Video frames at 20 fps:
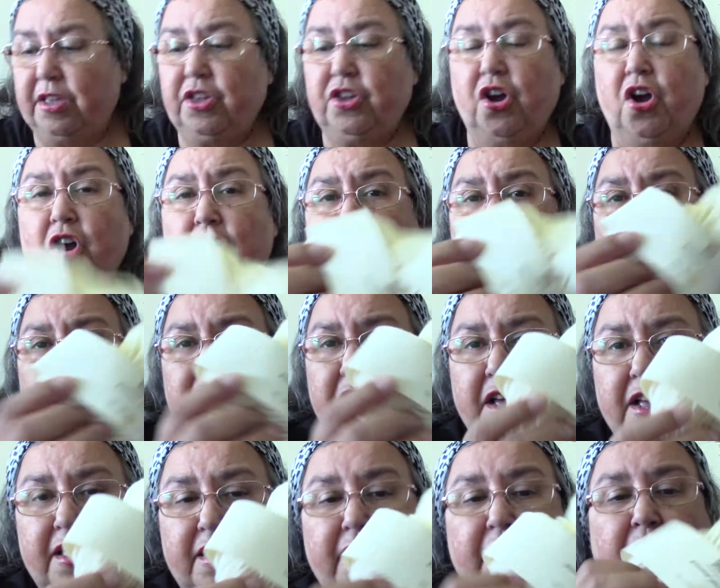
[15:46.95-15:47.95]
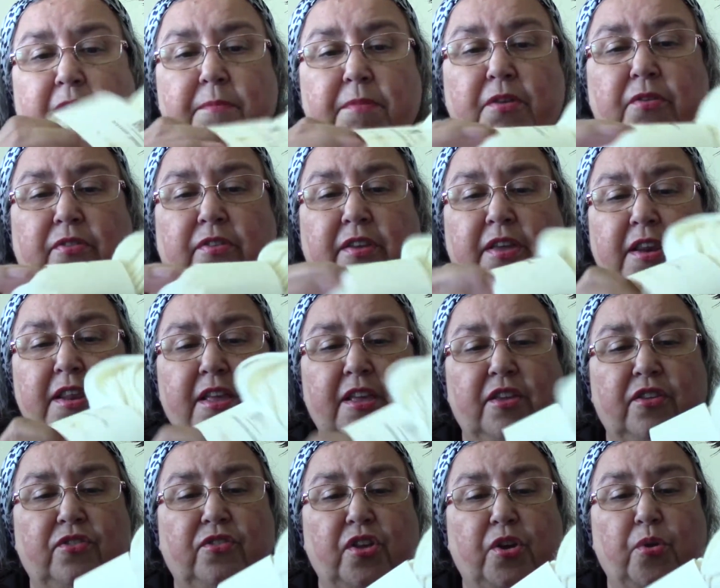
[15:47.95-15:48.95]
yarn that I'm using
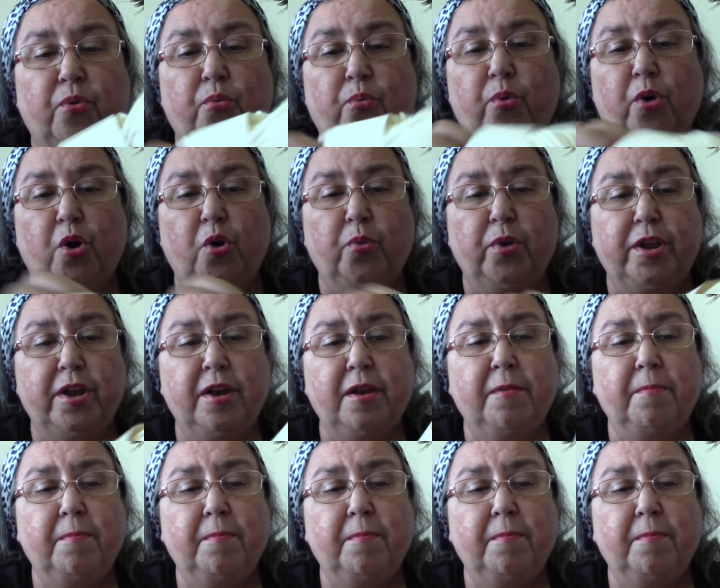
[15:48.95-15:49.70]
is Rowan